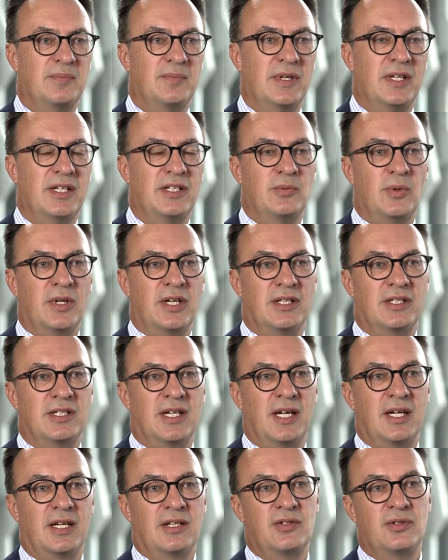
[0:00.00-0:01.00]
means we can
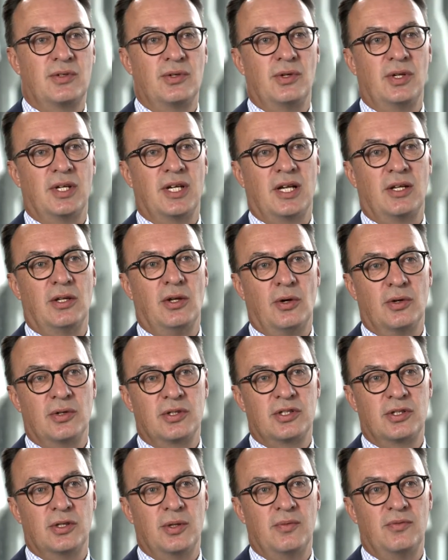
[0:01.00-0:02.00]
take truly a
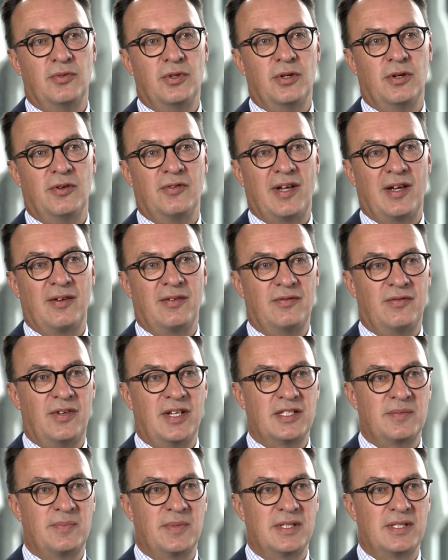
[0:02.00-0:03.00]
long-term view of our
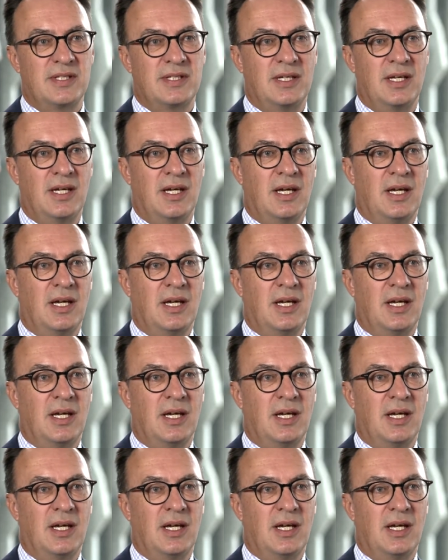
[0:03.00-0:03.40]
investments,